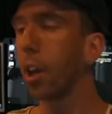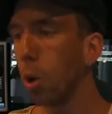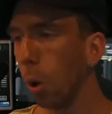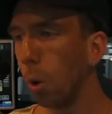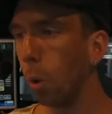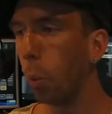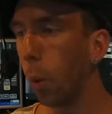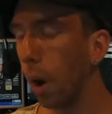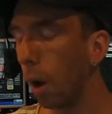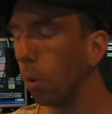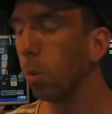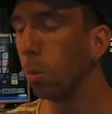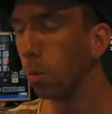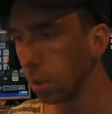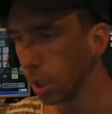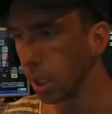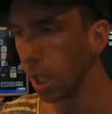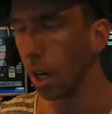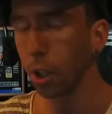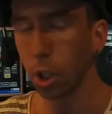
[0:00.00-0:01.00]
cool. Well,
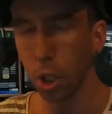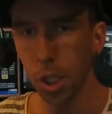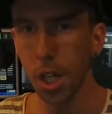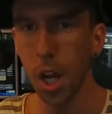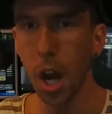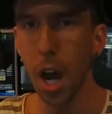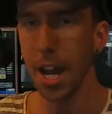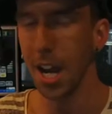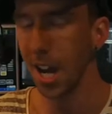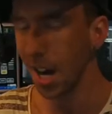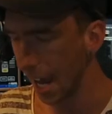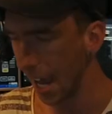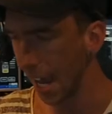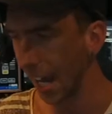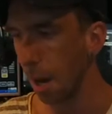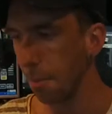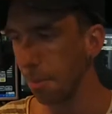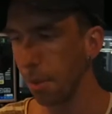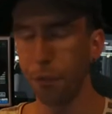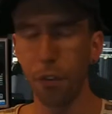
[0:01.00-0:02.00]
you know, good night. And I
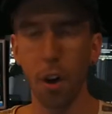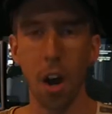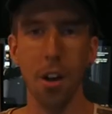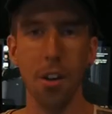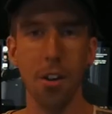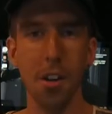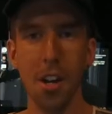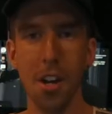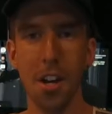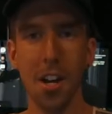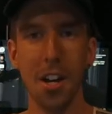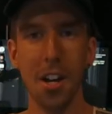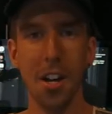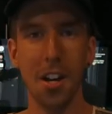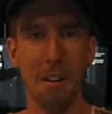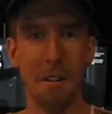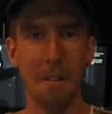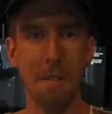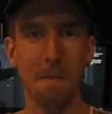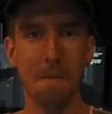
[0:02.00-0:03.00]
hang up the phone.
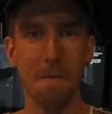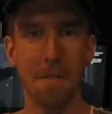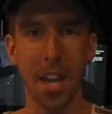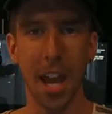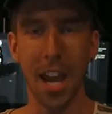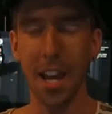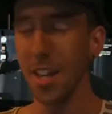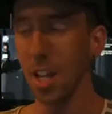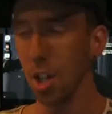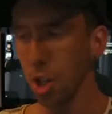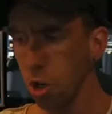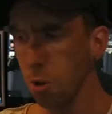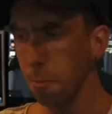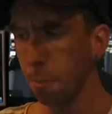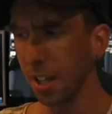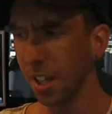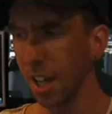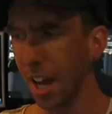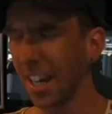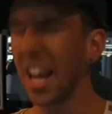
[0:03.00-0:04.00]
And then you'd
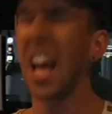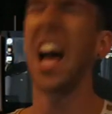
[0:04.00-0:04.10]
be like,